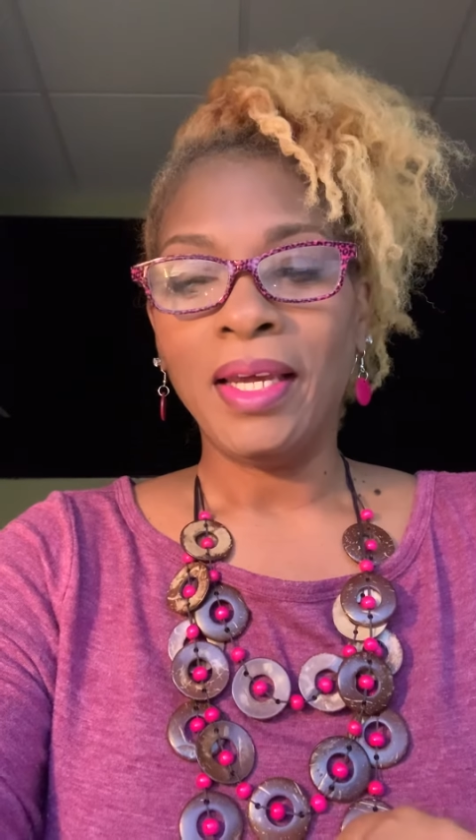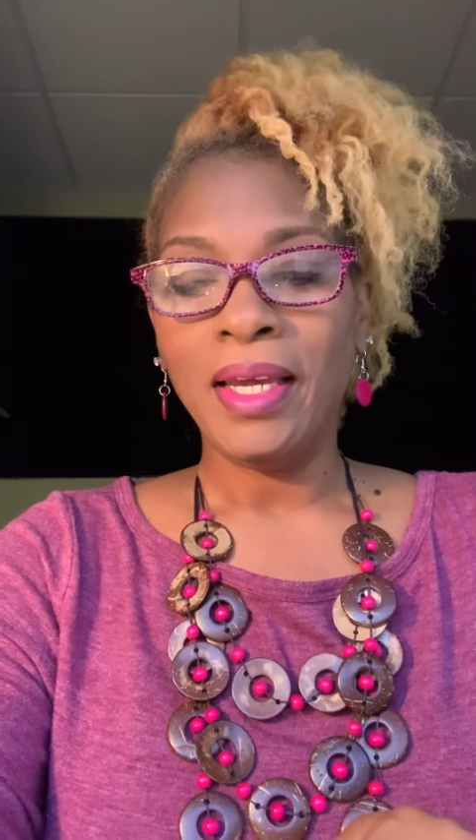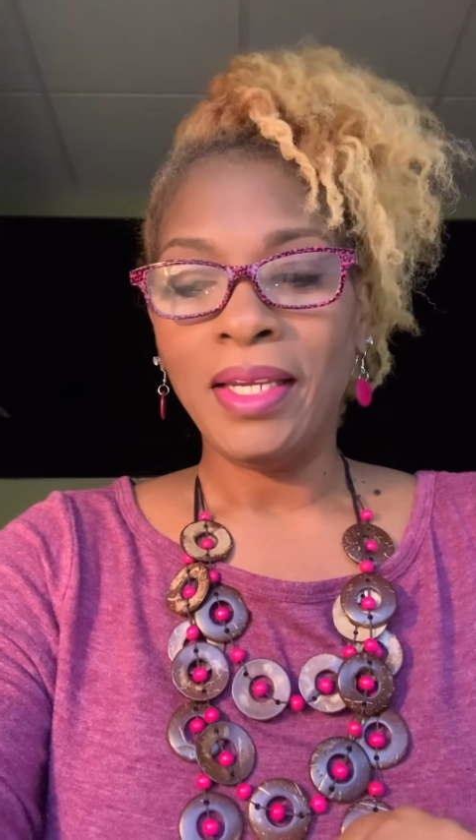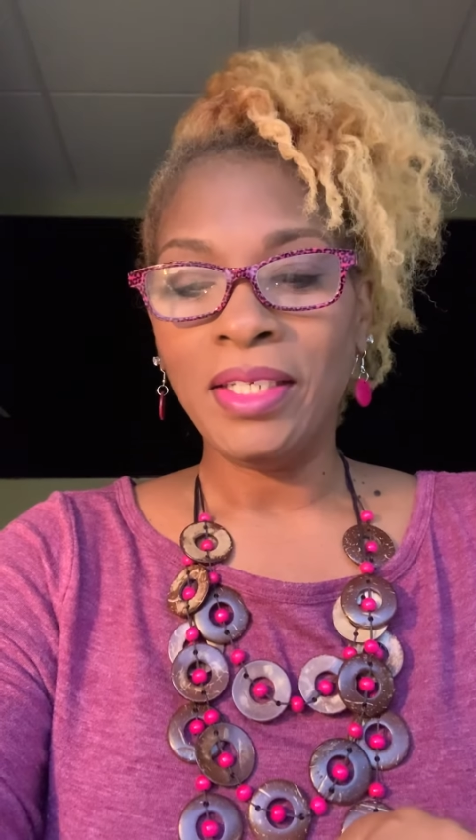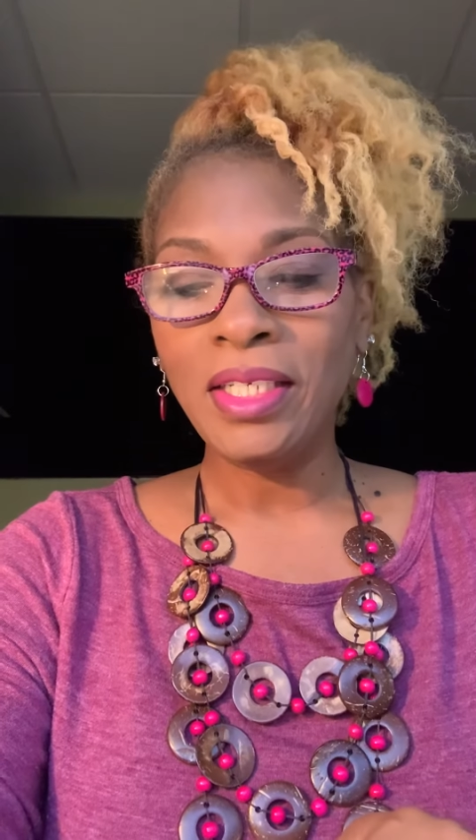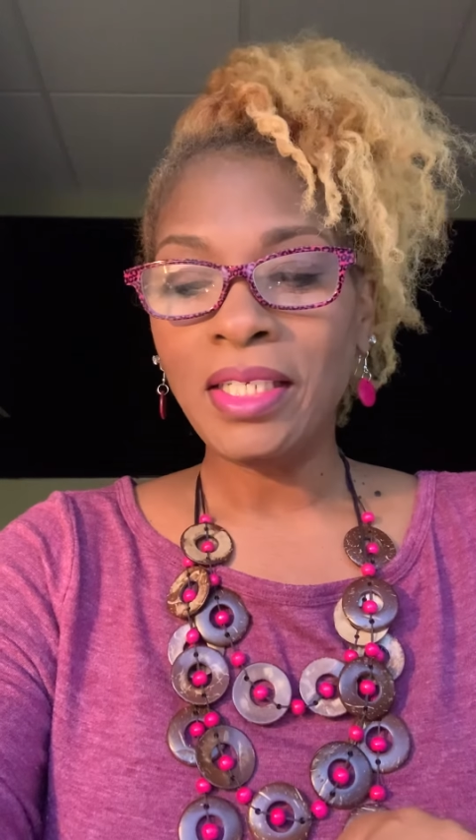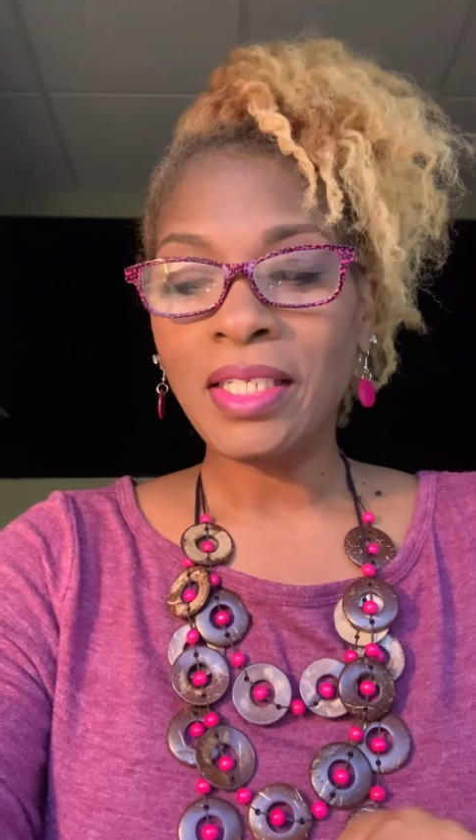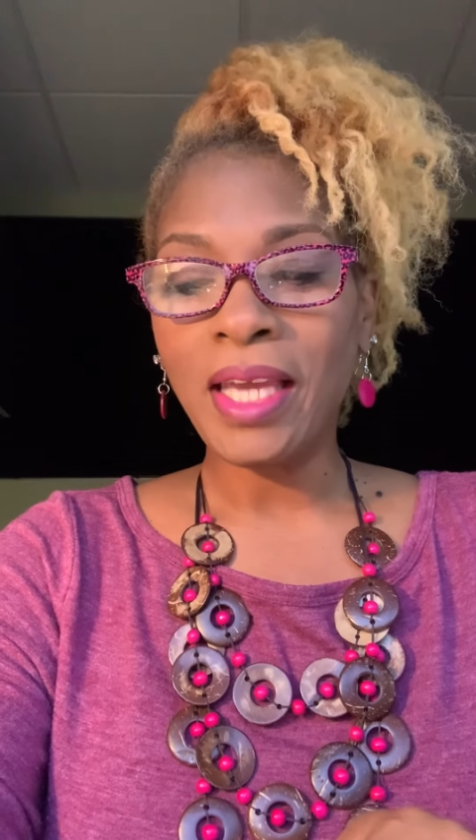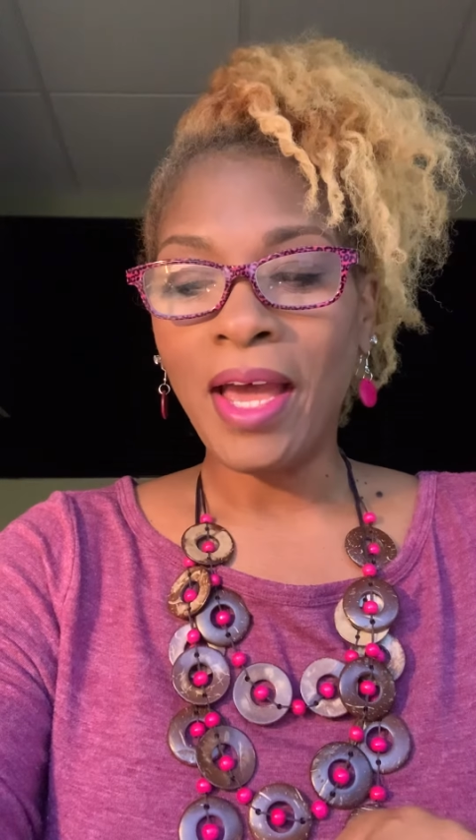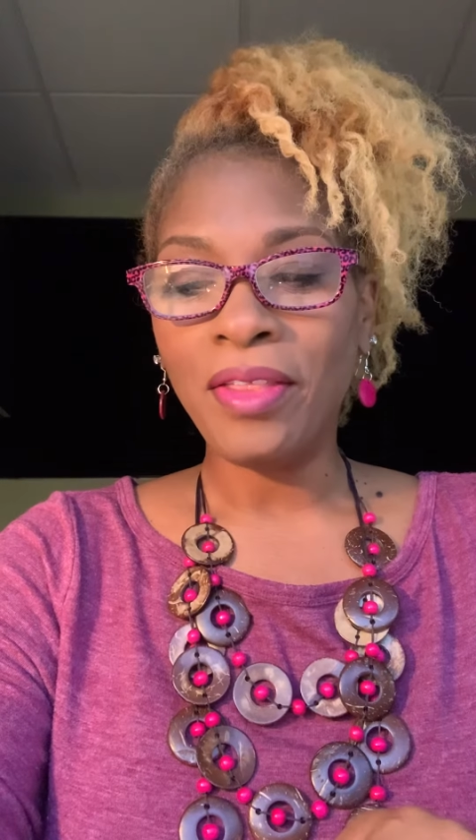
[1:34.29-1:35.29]
And Jesus
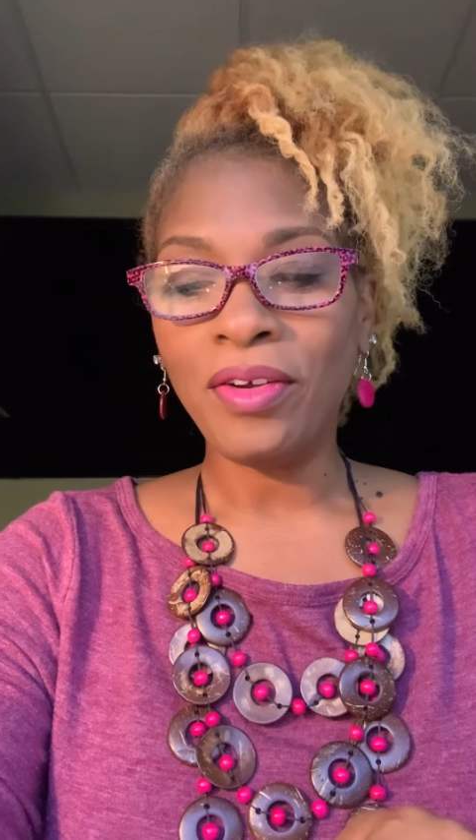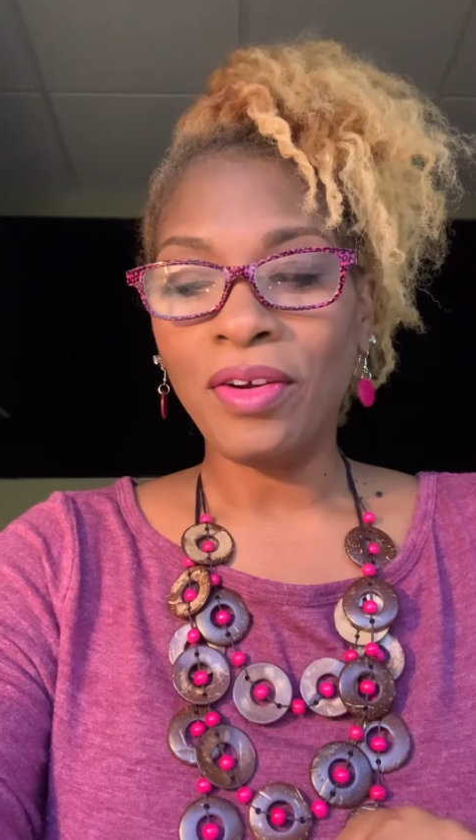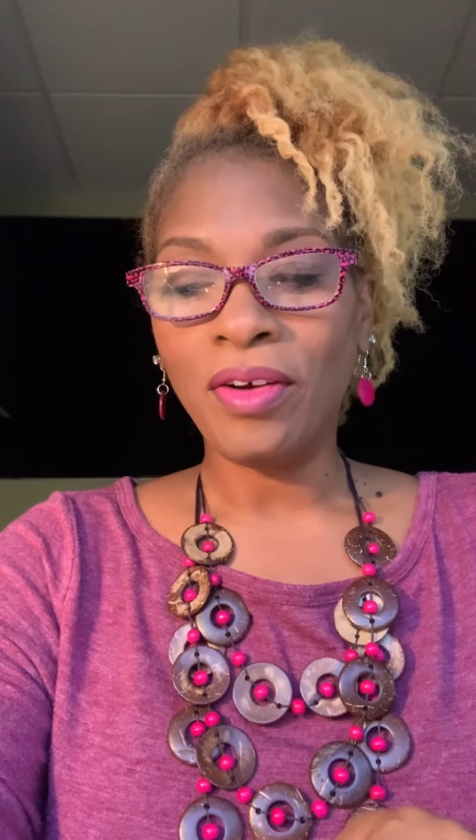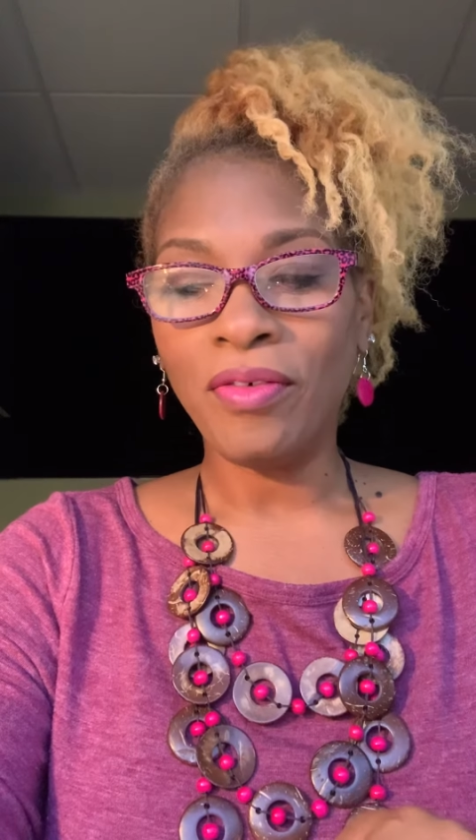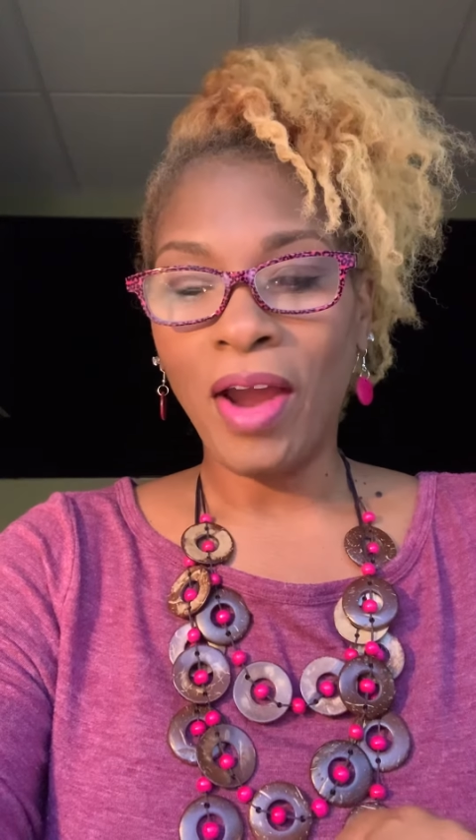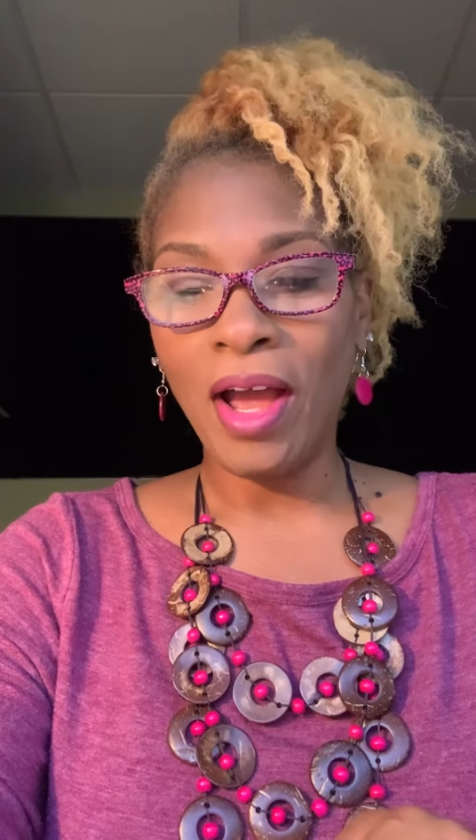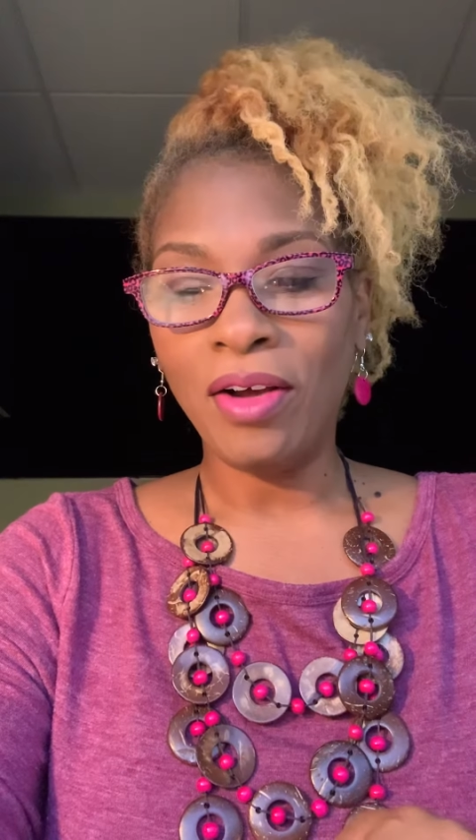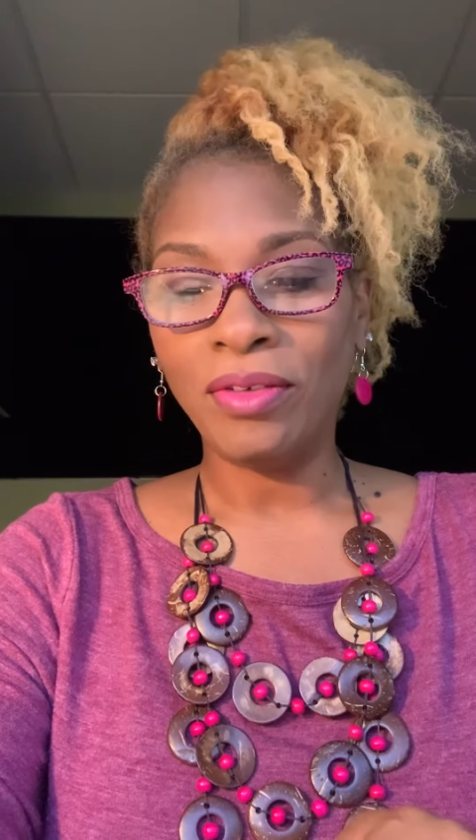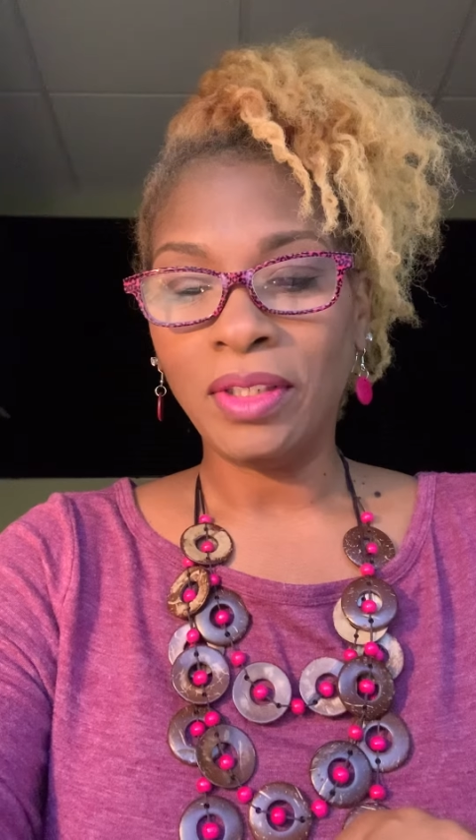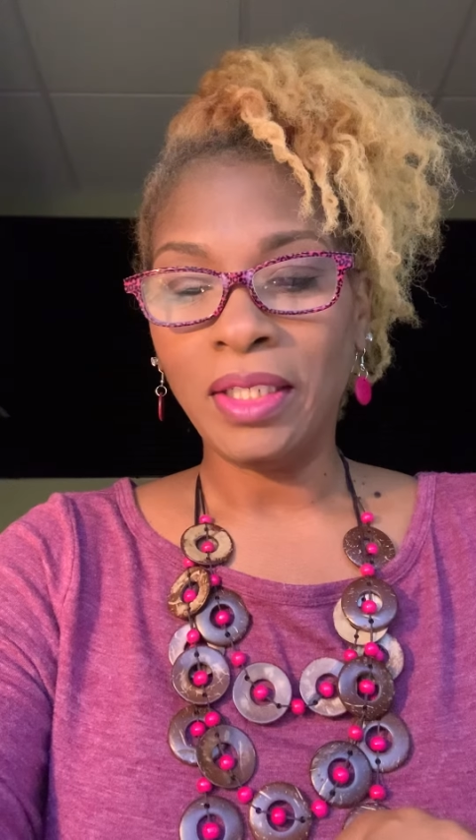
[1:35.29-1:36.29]
gathered
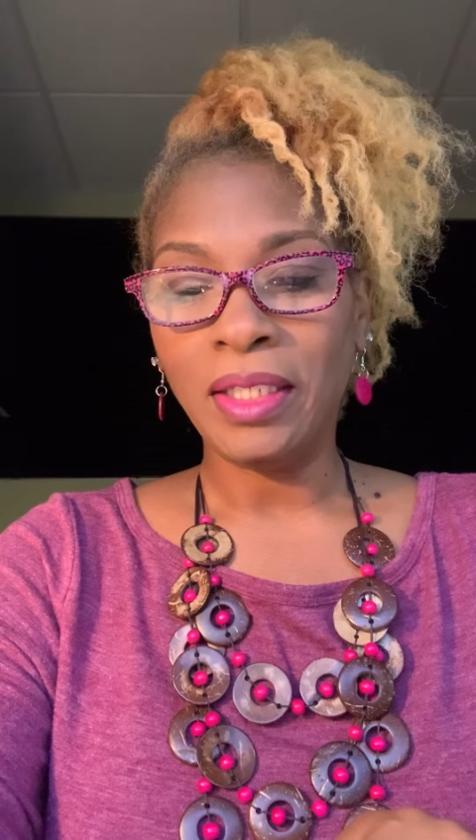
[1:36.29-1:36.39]
around